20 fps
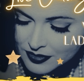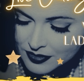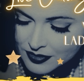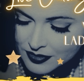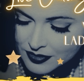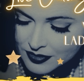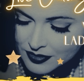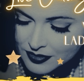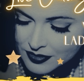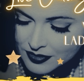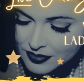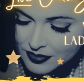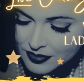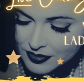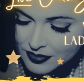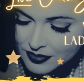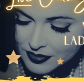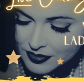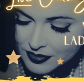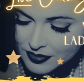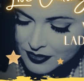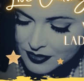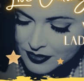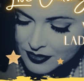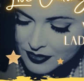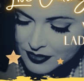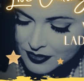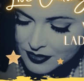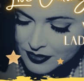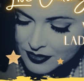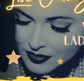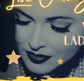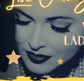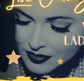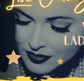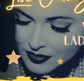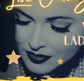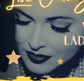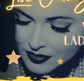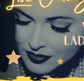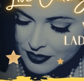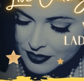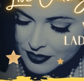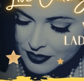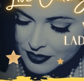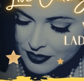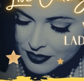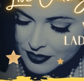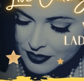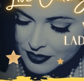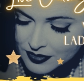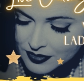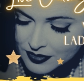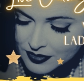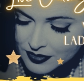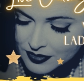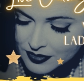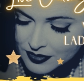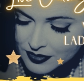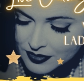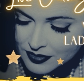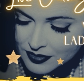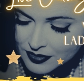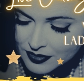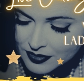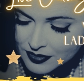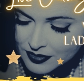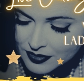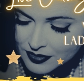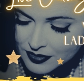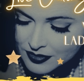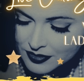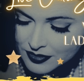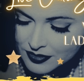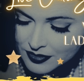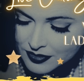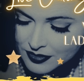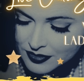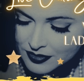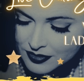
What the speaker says: (no lip movement)